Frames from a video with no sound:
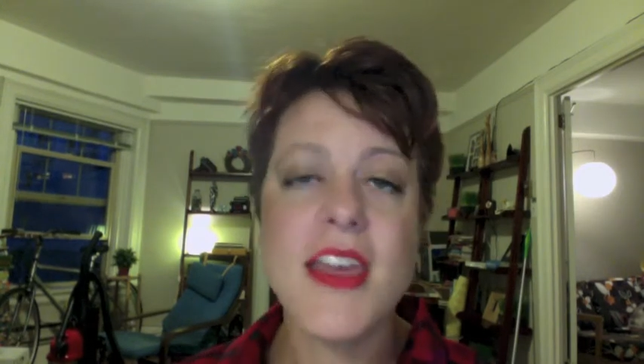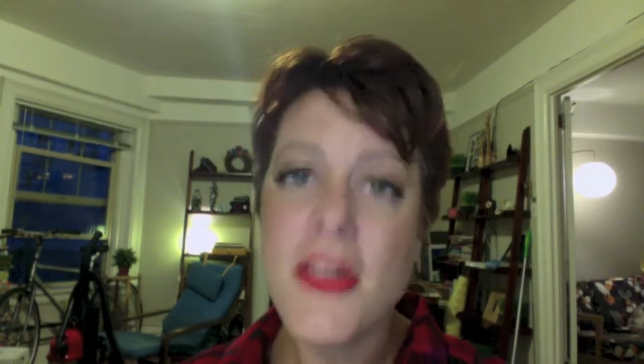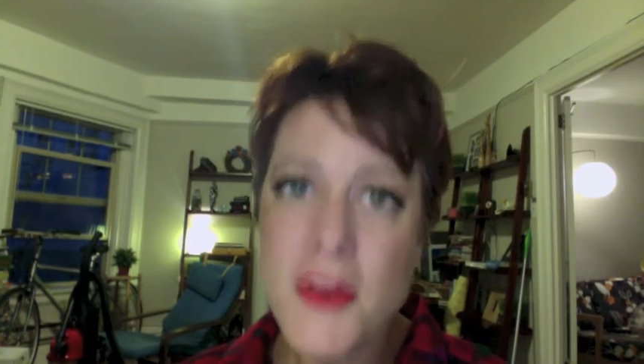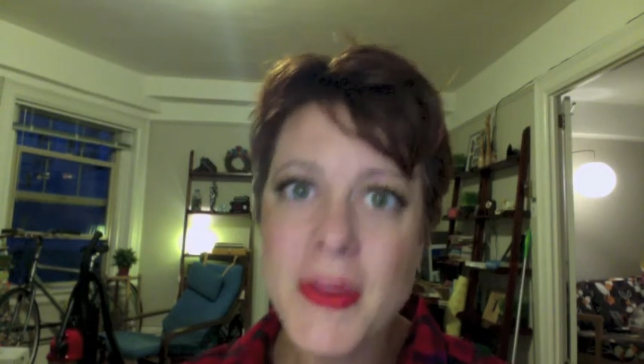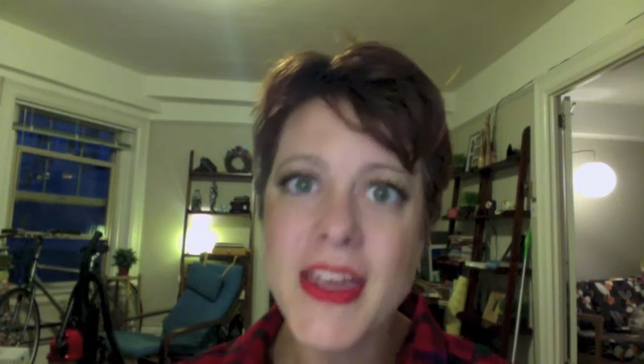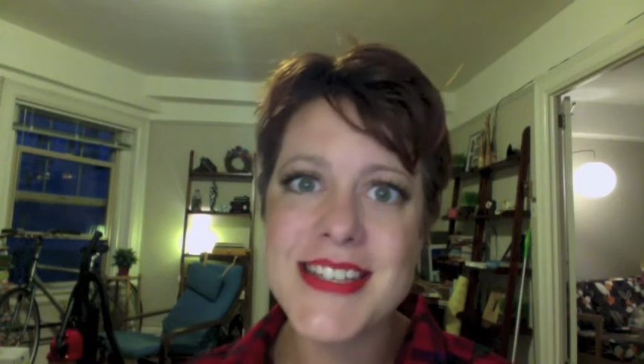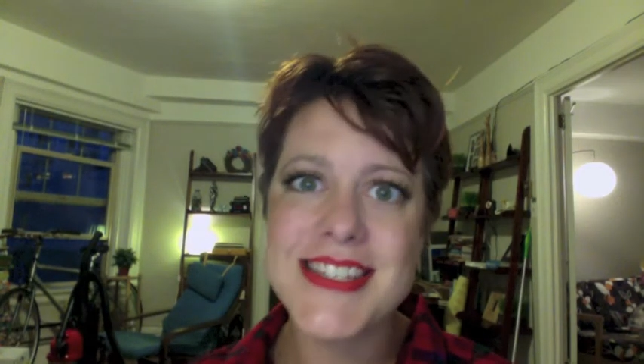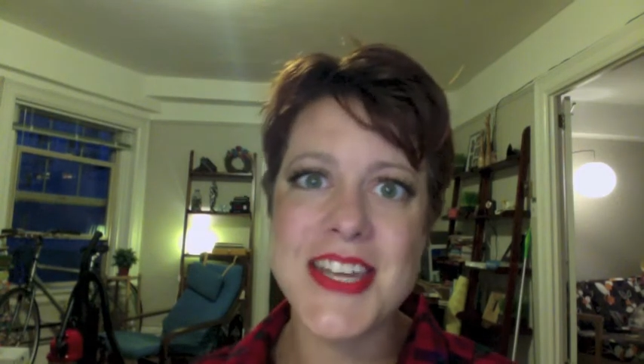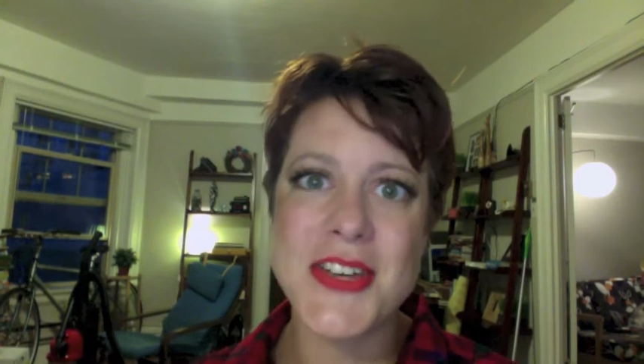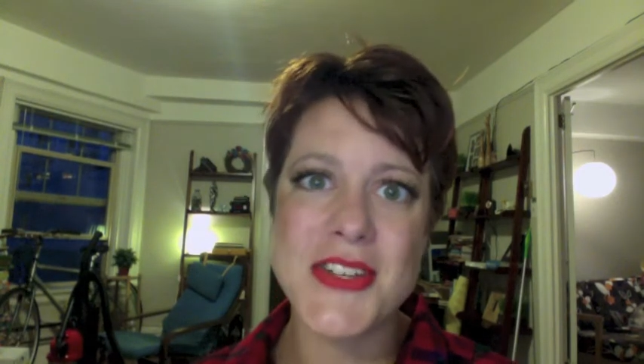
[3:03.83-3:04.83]
The other
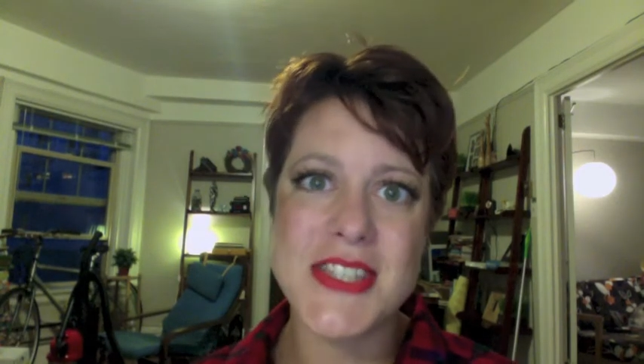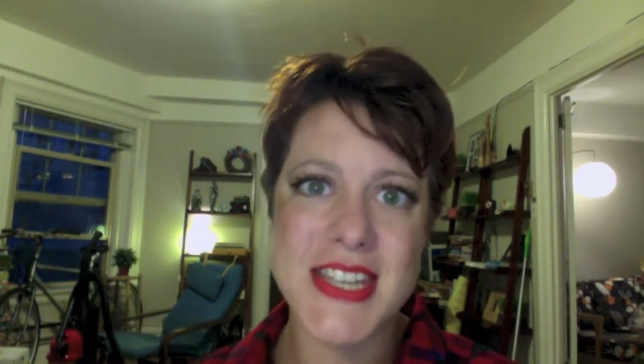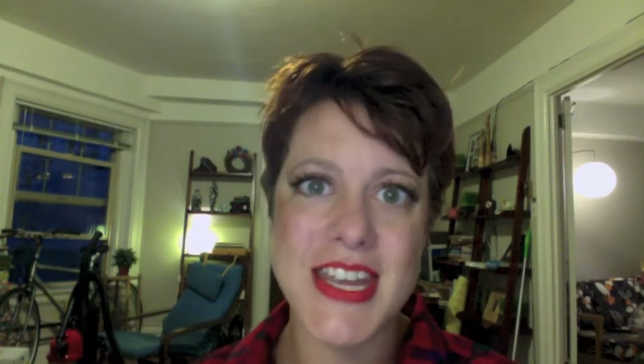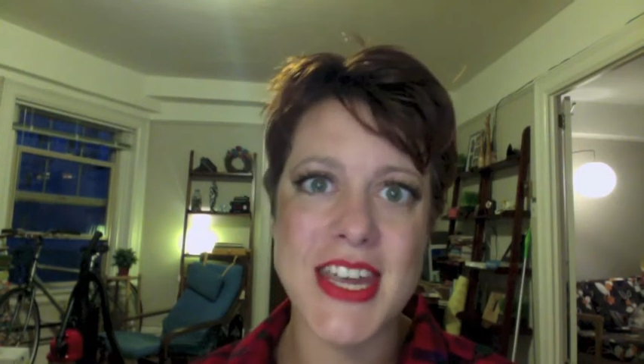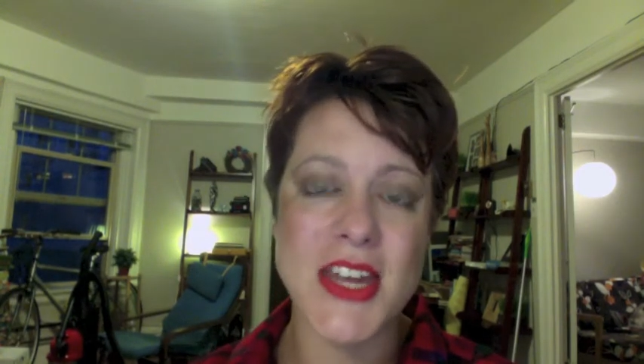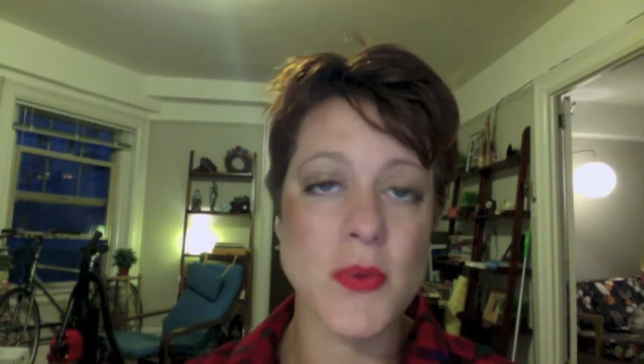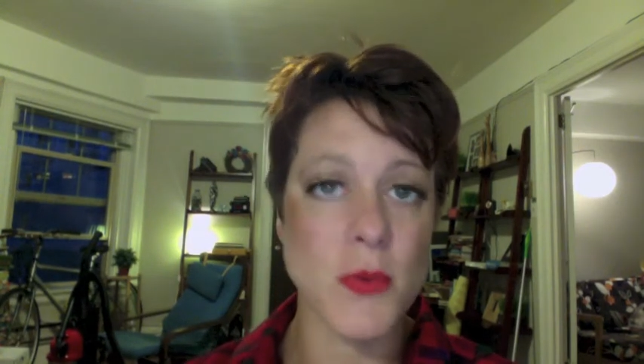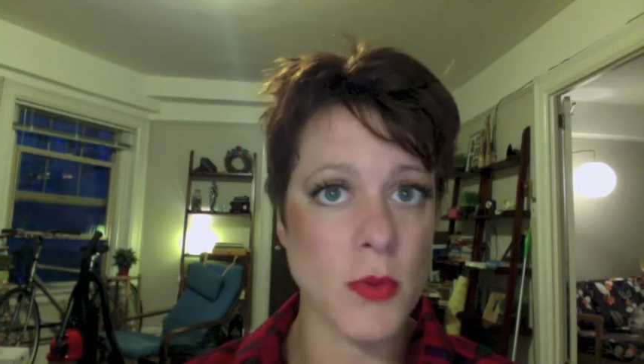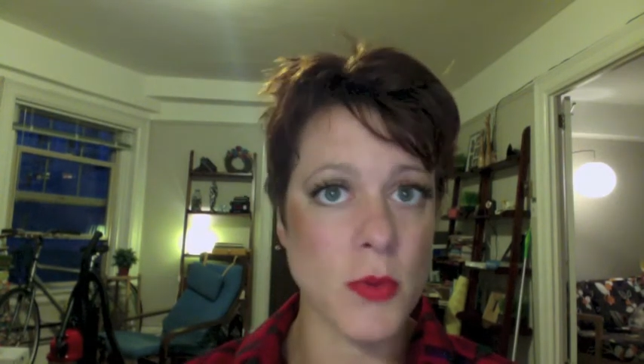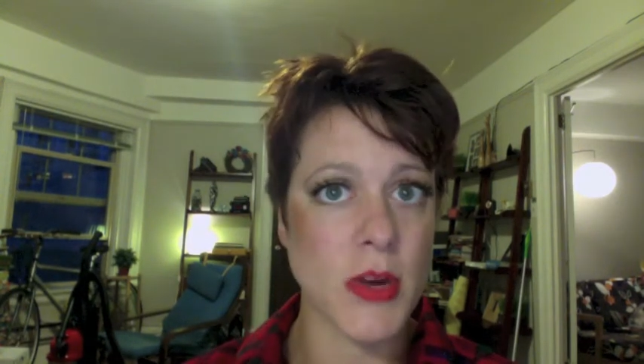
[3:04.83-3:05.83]
place that you'll see your
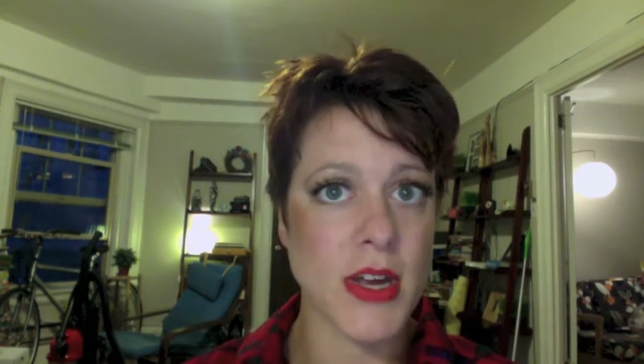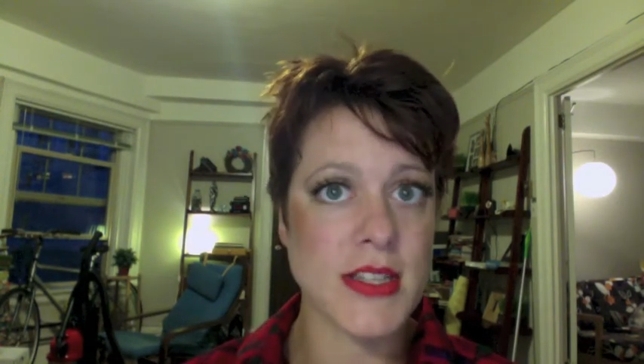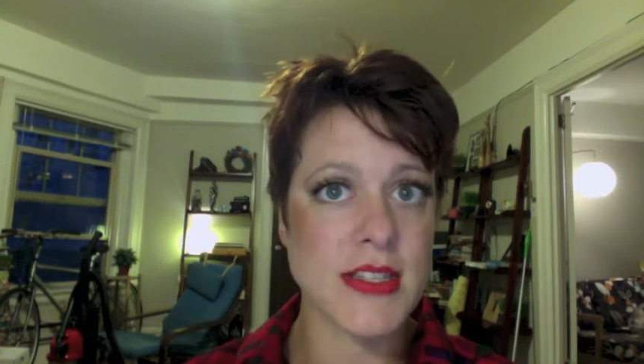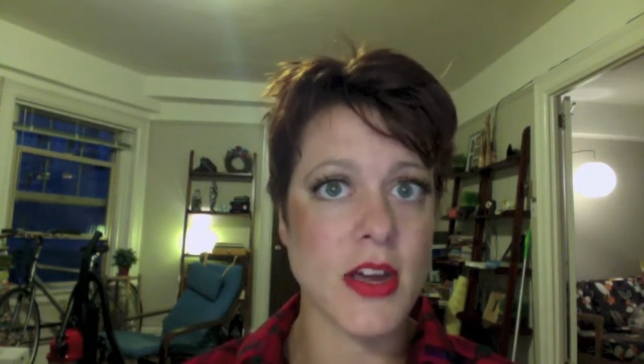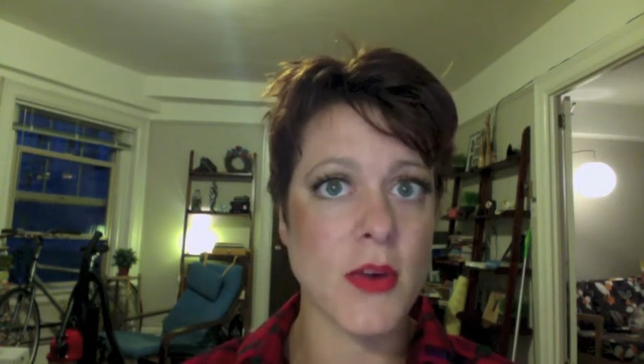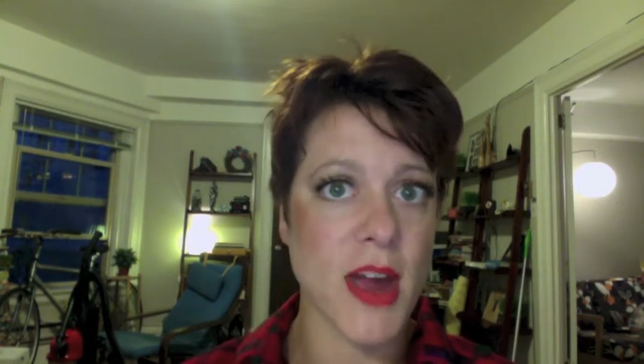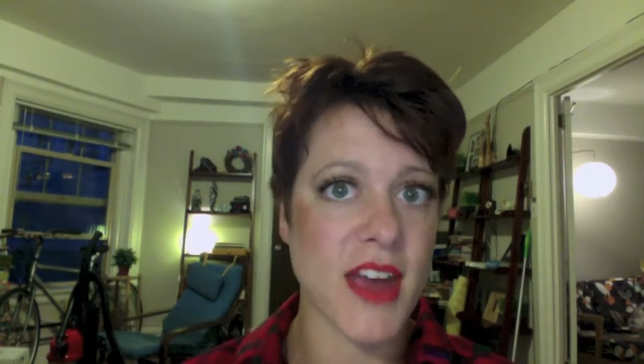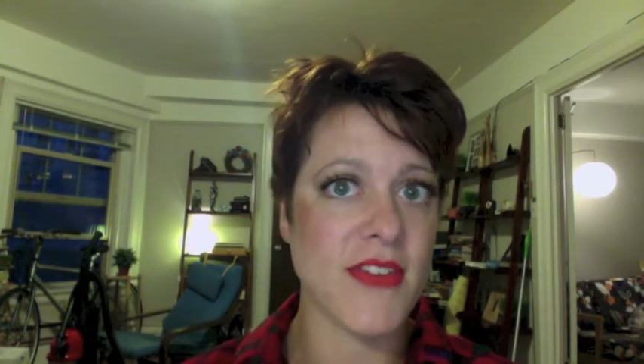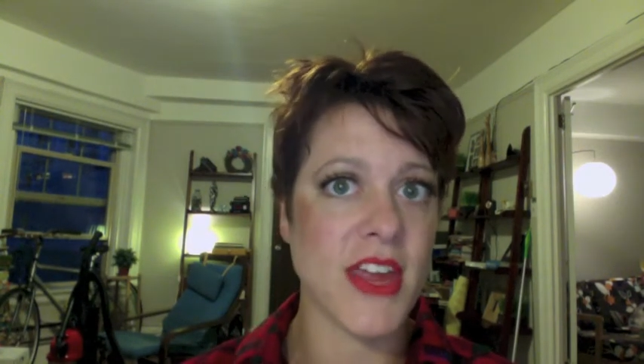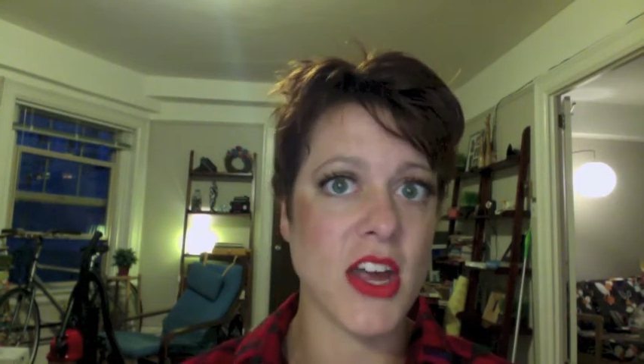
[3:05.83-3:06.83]
rubrics
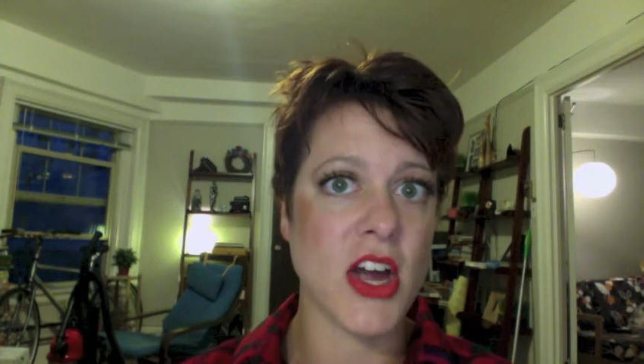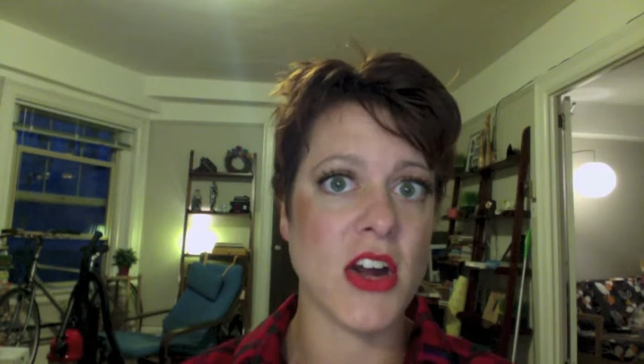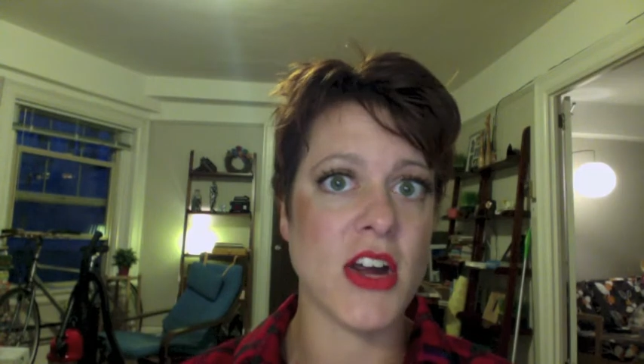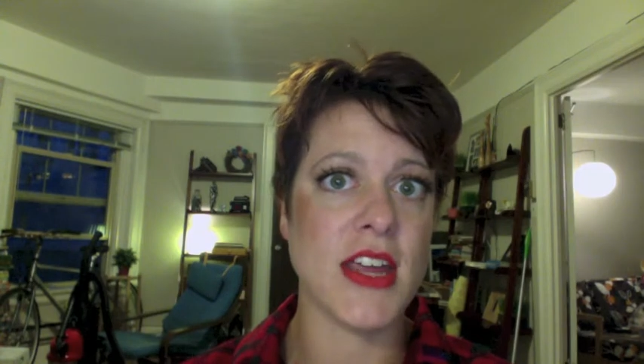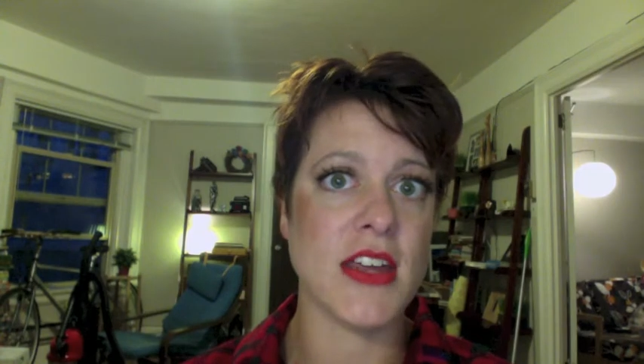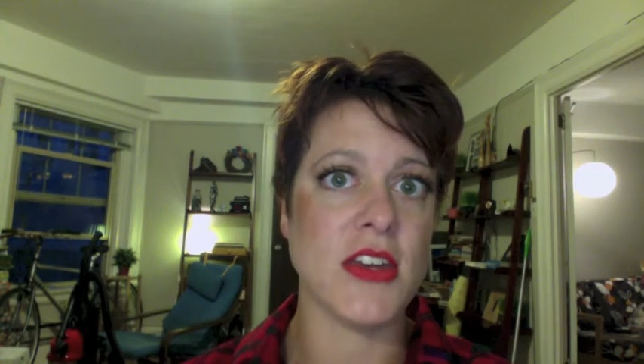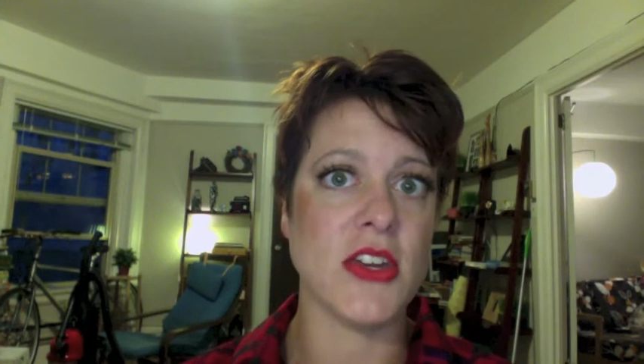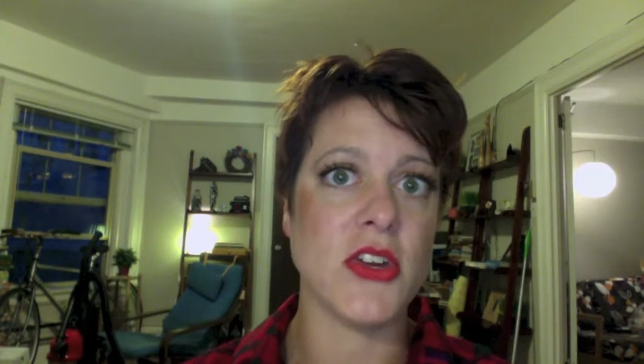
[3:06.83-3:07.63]
arriving are in